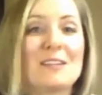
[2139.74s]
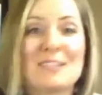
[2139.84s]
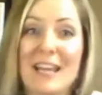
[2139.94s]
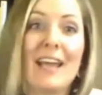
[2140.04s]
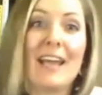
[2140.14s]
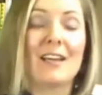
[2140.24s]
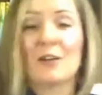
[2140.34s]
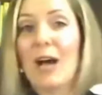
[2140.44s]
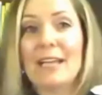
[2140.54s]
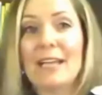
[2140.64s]
Today, you
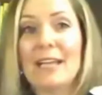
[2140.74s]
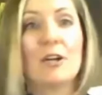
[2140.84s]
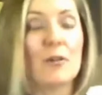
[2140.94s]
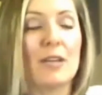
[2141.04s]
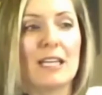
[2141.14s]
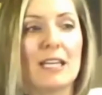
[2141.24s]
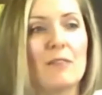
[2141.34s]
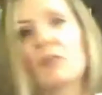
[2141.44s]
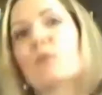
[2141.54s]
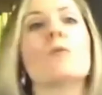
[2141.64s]
know, I know that
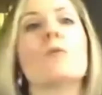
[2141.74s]
even